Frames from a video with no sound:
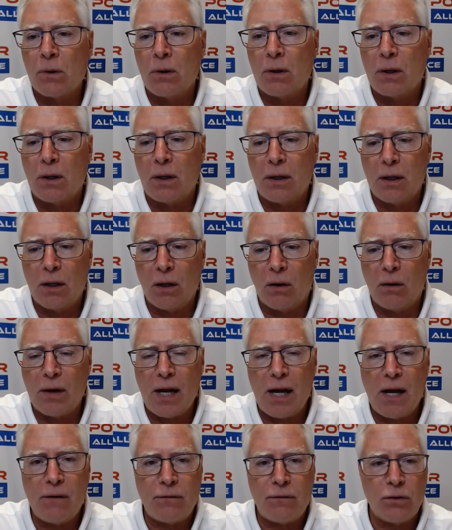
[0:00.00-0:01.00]

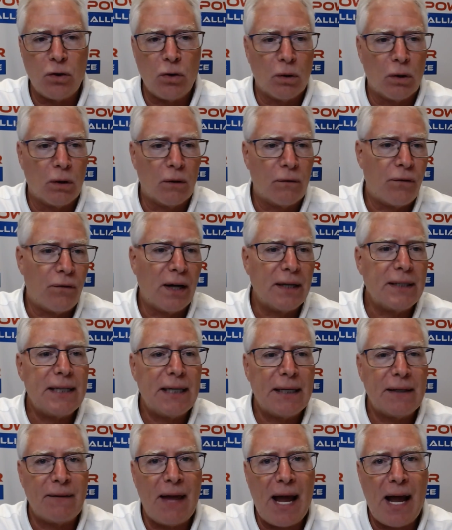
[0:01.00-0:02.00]
if you're
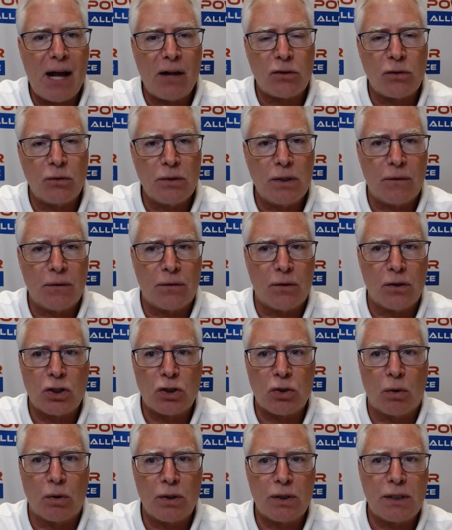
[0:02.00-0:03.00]
funding that through different
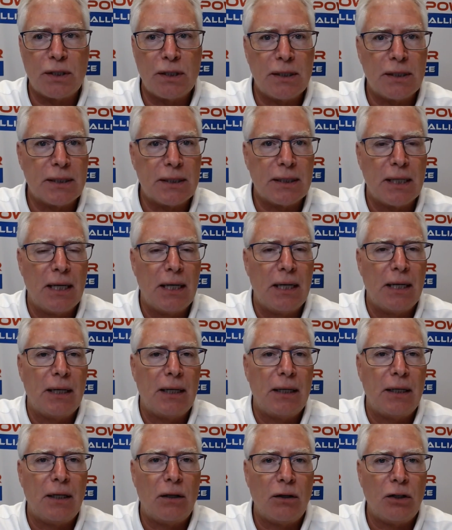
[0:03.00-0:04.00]
sources,
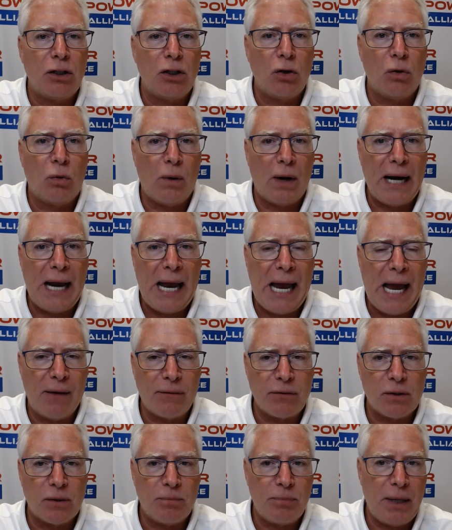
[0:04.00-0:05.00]
you don't want to
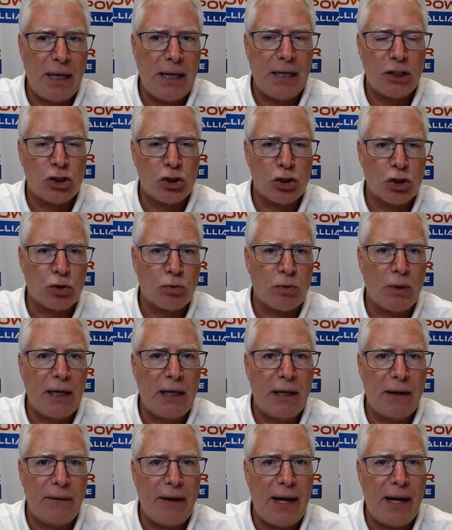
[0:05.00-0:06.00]
have to pay interest rate
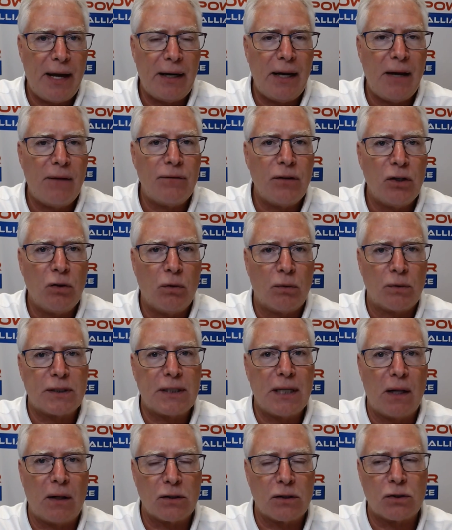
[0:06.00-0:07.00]
on that if you don't
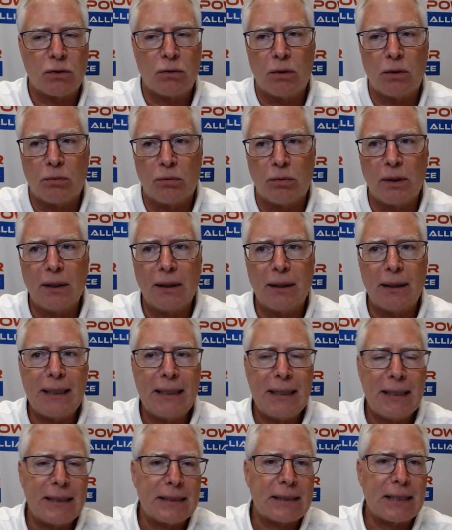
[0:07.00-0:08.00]
sell it. So it
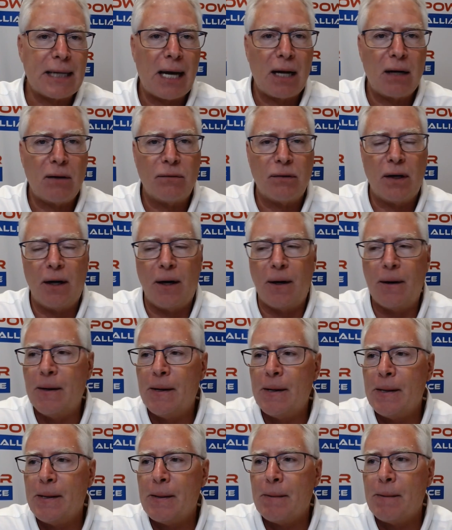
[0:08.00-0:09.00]
really is kind of a
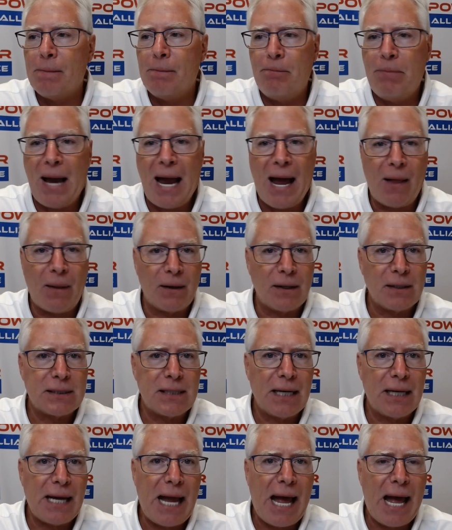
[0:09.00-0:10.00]

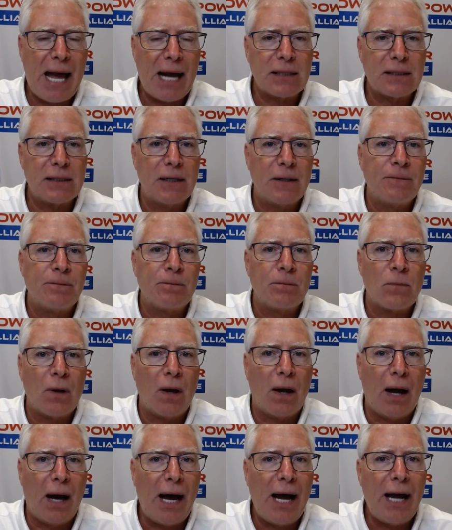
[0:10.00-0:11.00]
balancing act.
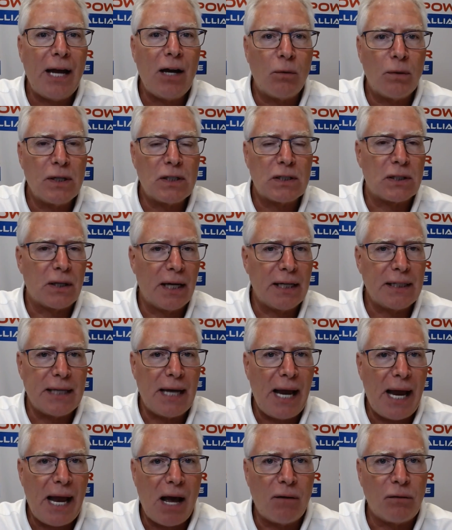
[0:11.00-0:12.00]
I always like
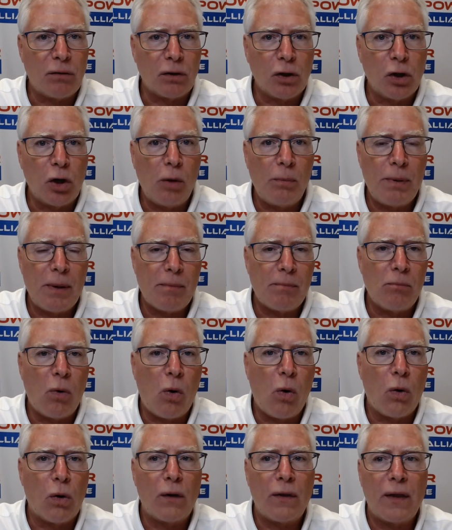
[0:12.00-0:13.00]
to have a little bit
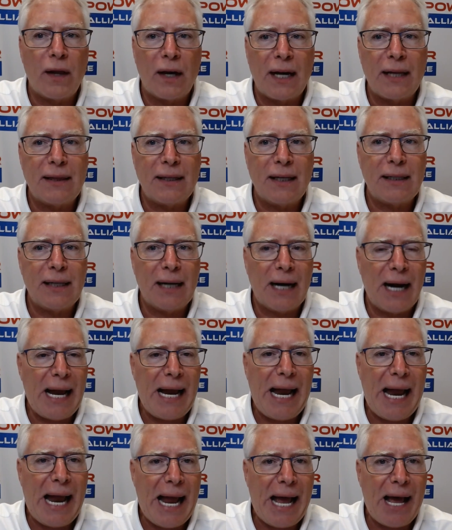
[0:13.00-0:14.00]
more than I think that
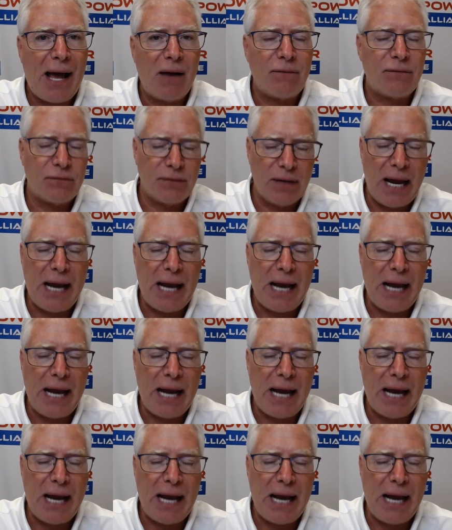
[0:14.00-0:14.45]
I